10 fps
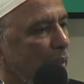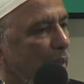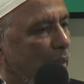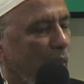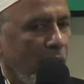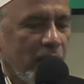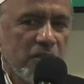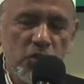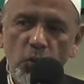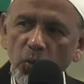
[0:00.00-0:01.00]
And
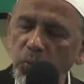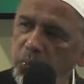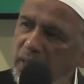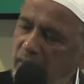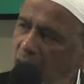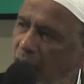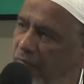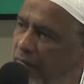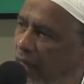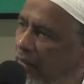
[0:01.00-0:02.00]
so we
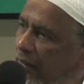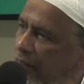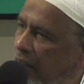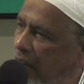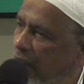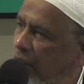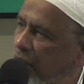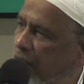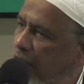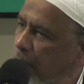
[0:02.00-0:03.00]
have that
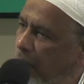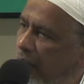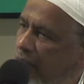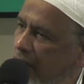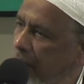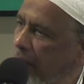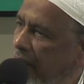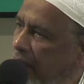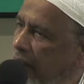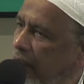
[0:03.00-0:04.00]

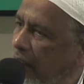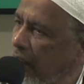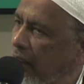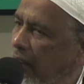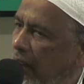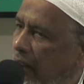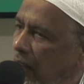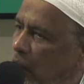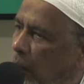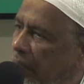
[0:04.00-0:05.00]
responsibility
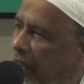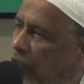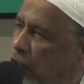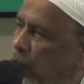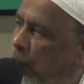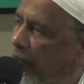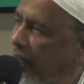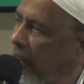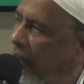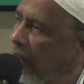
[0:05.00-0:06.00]
to make sure
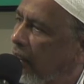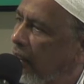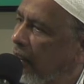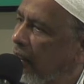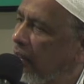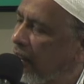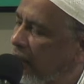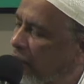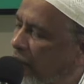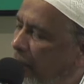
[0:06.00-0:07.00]
that uh, the
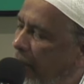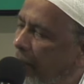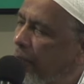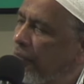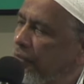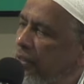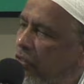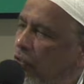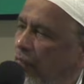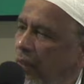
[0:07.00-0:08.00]

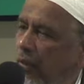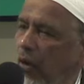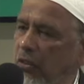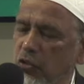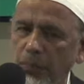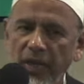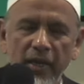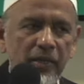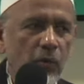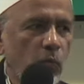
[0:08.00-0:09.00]
remembrance of Allah
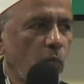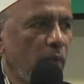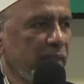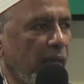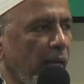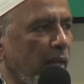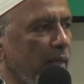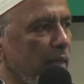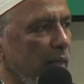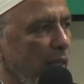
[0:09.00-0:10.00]
subhanahu wa ta'ala